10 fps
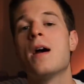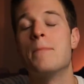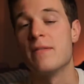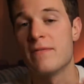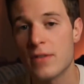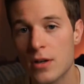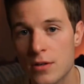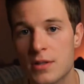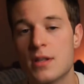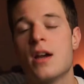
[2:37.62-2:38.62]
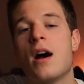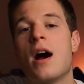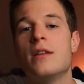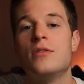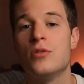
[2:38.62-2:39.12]
But first,
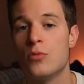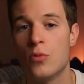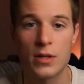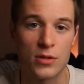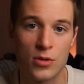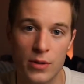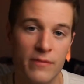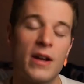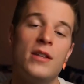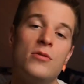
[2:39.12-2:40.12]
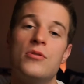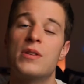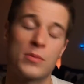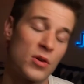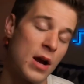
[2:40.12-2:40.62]
I do want to invite you to
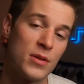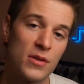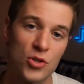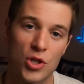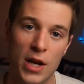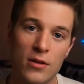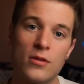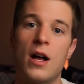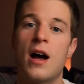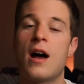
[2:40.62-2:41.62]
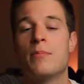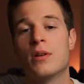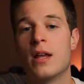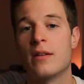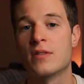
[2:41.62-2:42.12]
subscribe to this channel. Uh, I put a
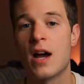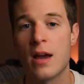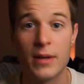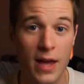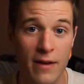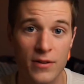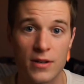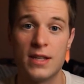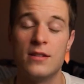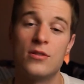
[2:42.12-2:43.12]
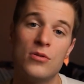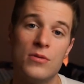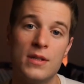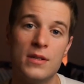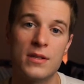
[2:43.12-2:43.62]
lot of time and effort into
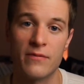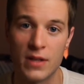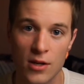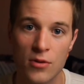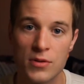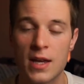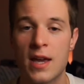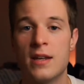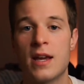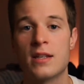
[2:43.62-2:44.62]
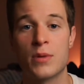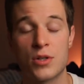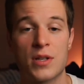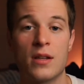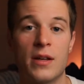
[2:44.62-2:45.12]
these videos, and as much
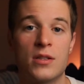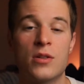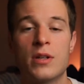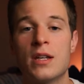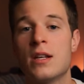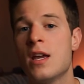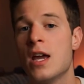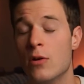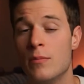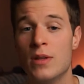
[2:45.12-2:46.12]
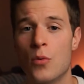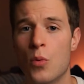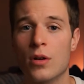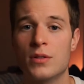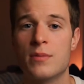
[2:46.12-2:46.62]
as I like doing it, it would mean the
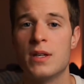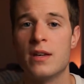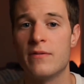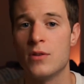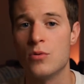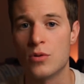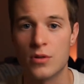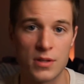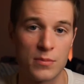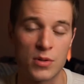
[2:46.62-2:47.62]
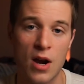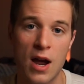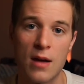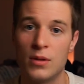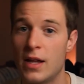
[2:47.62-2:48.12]
world to me if you could
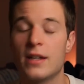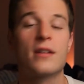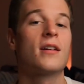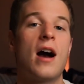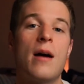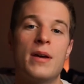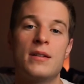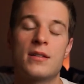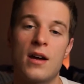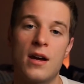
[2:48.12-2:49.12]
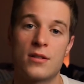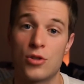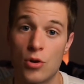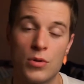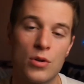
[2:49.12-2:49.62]
subscribe, like, comment uh, to
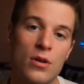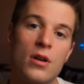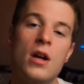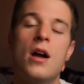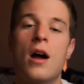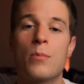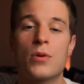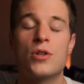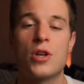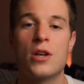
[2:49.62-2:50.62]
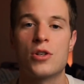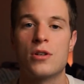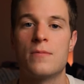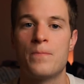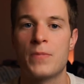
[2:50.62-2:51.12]
show your
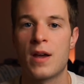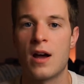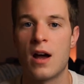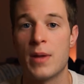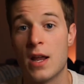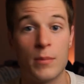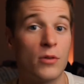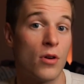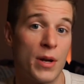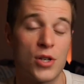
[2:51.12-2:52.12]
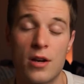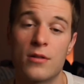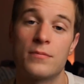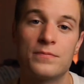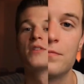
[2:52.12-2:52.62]
appreciation um, and help me grow my channel.
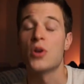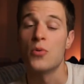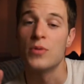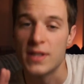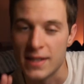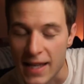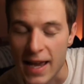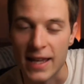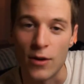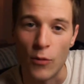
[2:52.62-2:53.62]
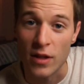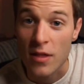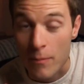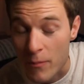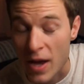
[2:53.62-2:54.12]
So today, one of
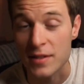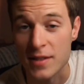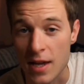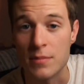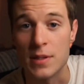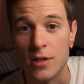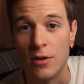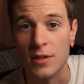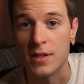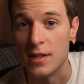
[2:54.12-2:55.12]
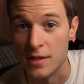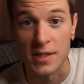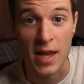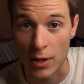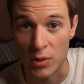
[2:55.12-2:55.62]
the best kept secrets
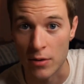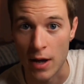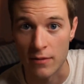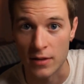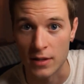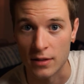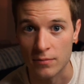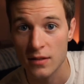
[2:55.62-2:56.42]
is equity crowdfunding.